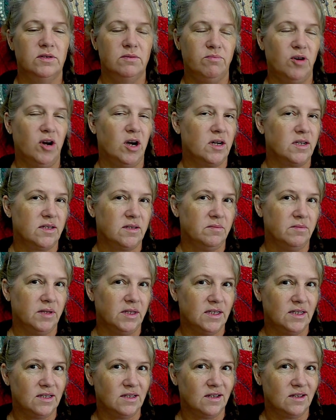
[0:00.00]

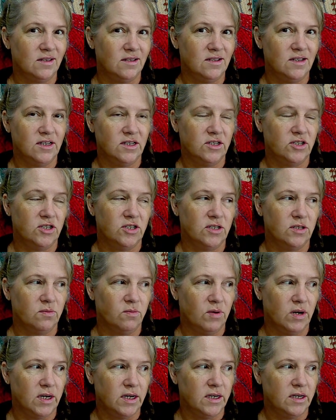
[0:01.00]
approximately 60 inches
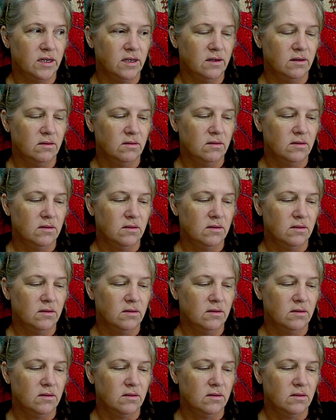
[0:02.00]
wide